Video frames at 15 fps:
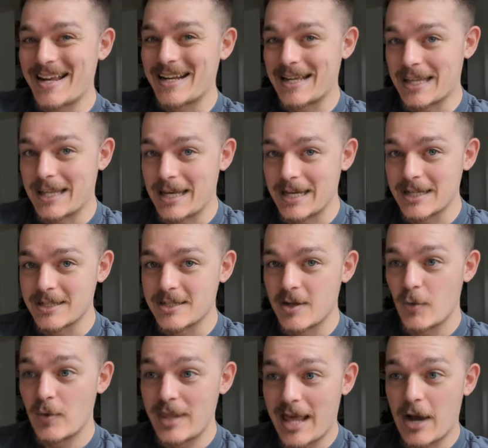get clients
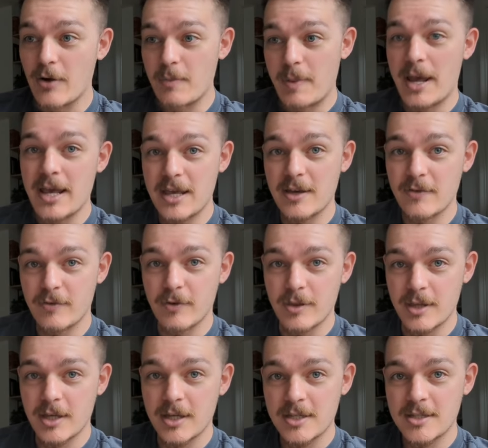without paying for
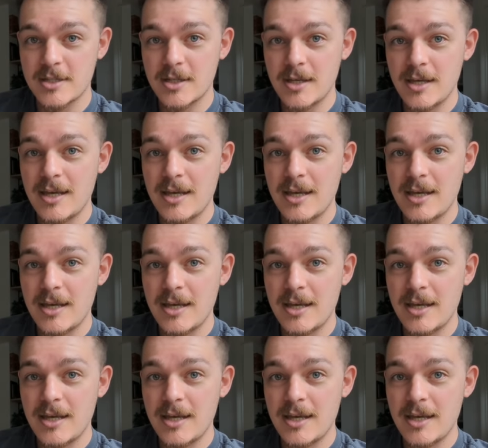things,